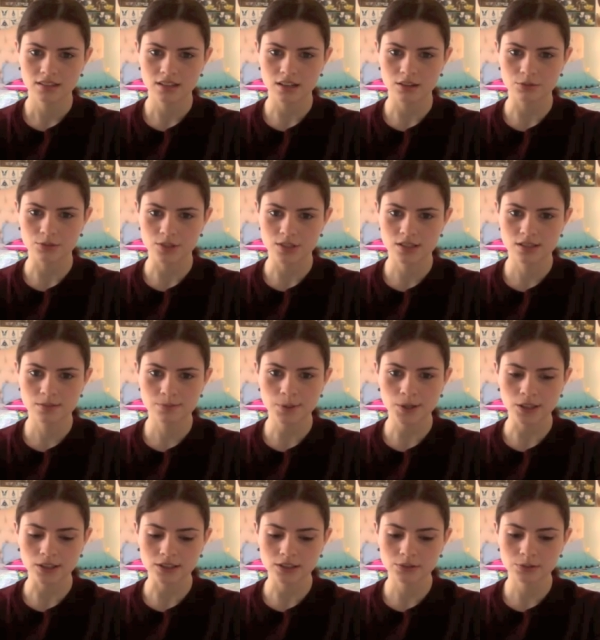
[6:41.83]
a
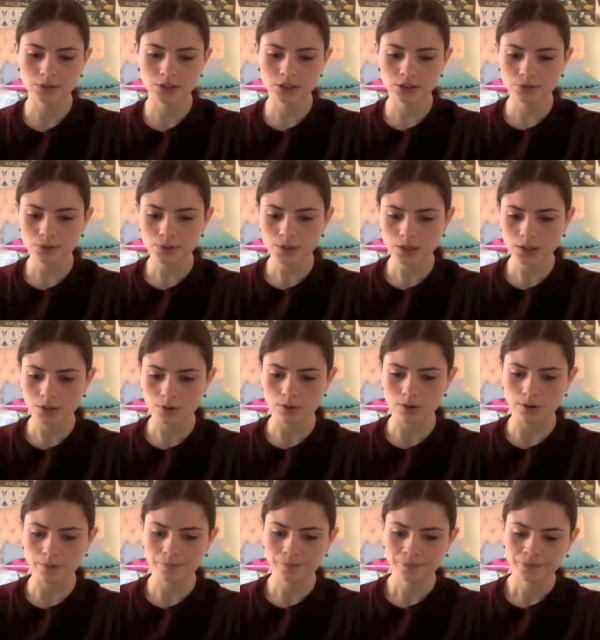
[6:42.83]
response, which is really
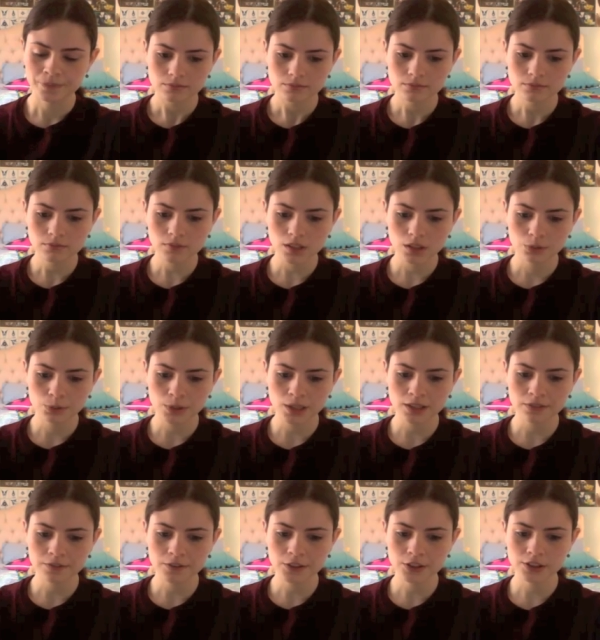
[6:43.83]
cool. When I
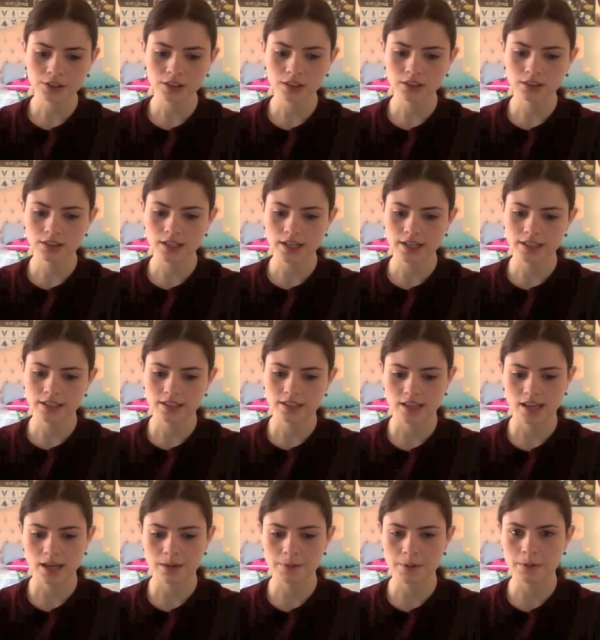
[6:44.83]
first started getting into
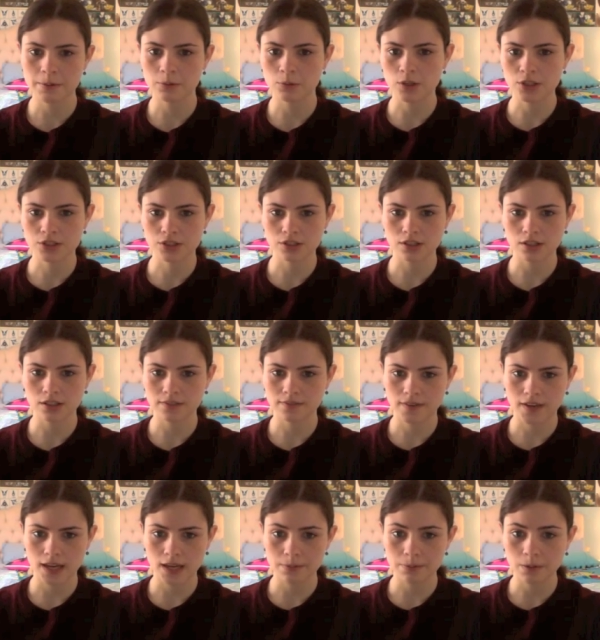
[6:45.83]
K-pop, watched a lot of
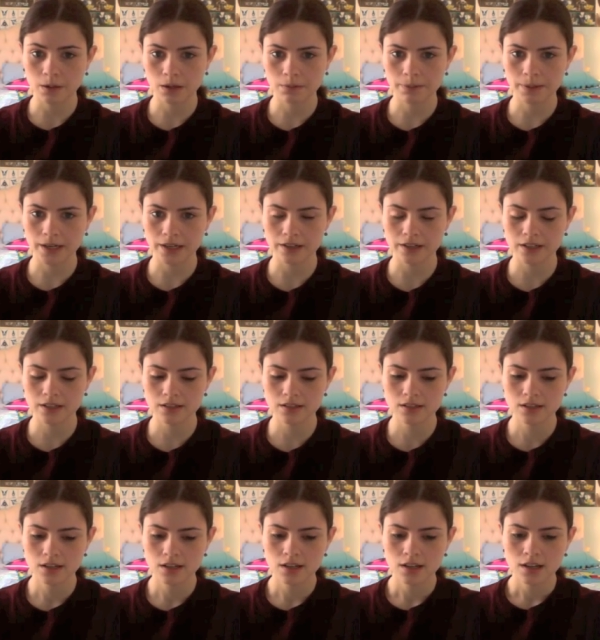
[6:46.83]
K-pop
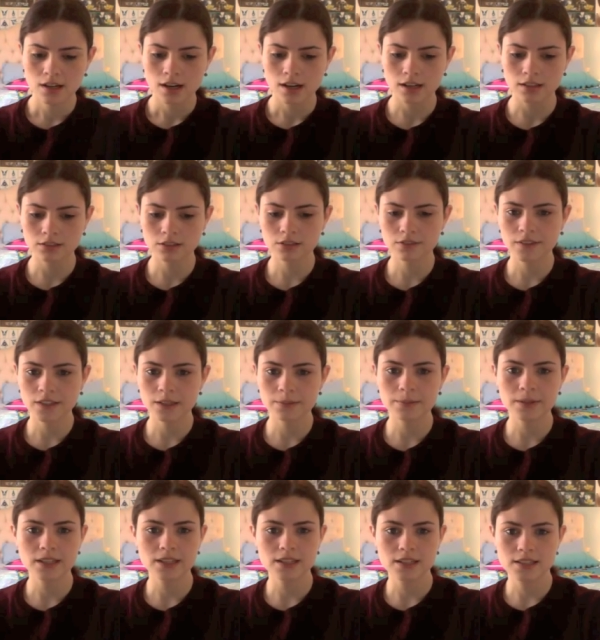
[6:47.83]
parodies. I don't know if
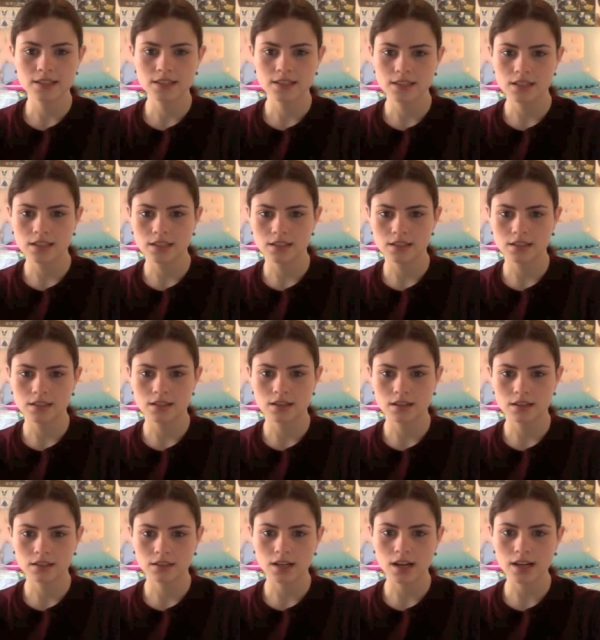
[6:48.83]
anybody has seen
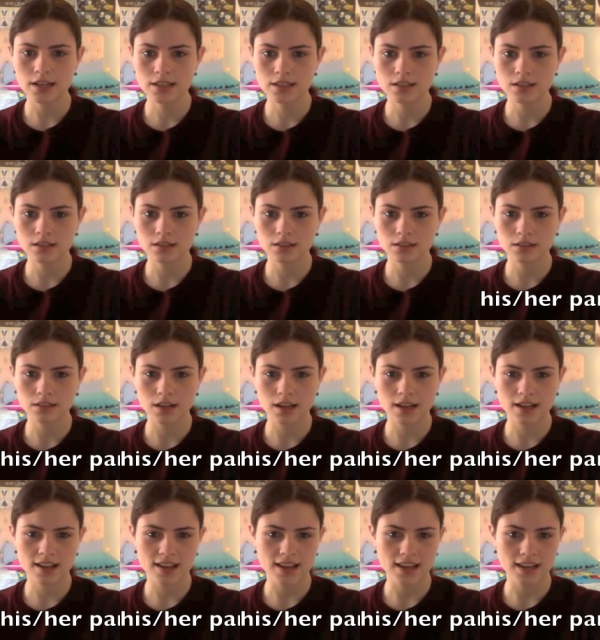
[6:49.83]
Kaisung
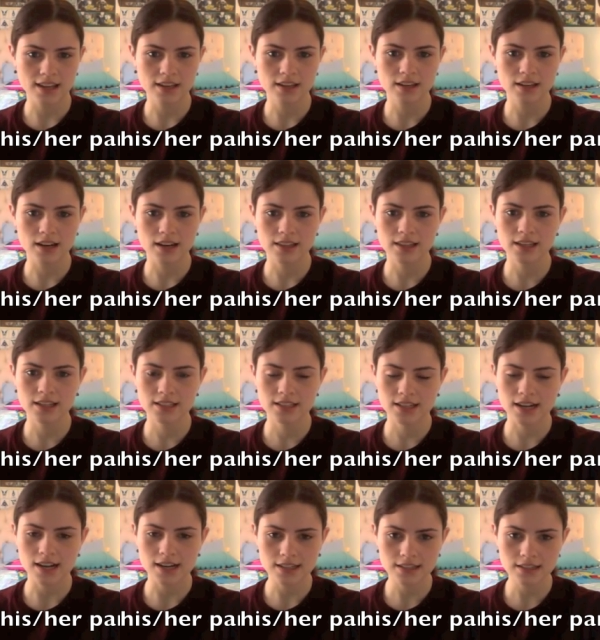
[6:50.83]
80, I think it's
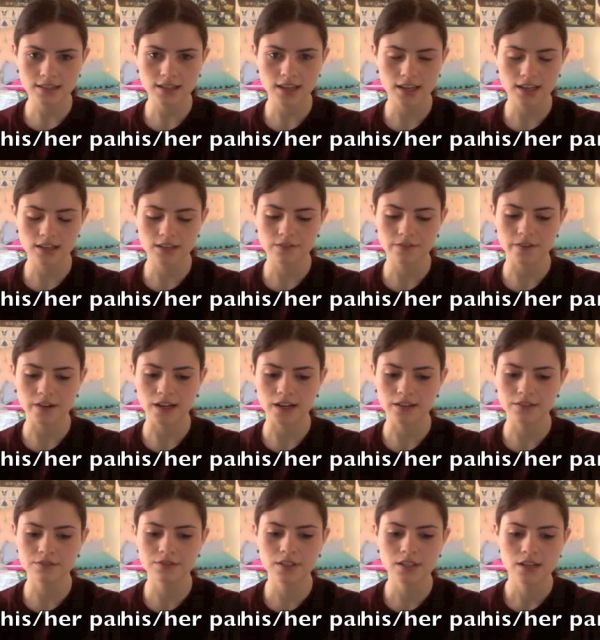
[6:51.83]
Kaisung
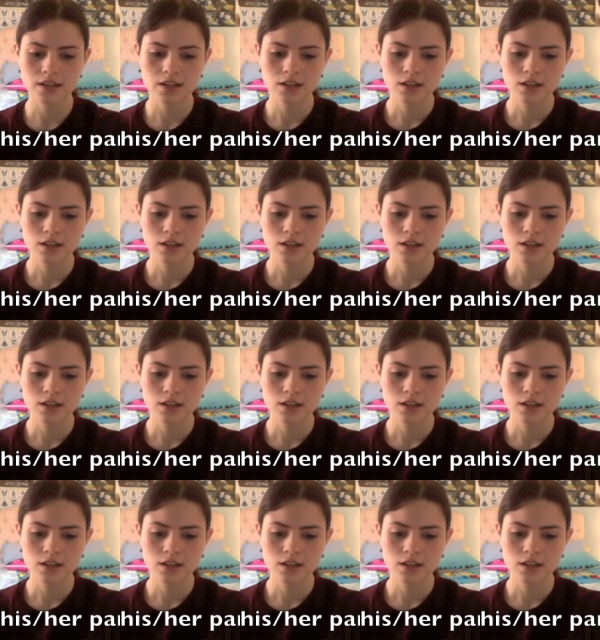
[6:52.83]
85's